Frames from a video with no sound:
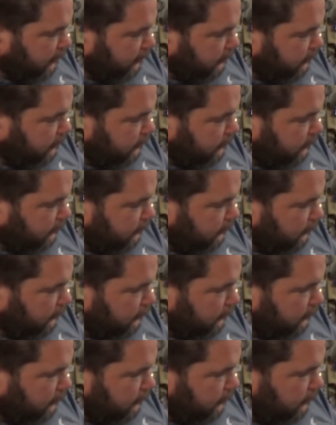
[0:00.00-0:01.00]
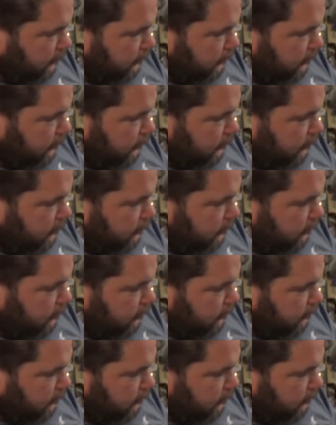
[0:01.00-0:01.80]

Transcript: No one is speaking in this clip.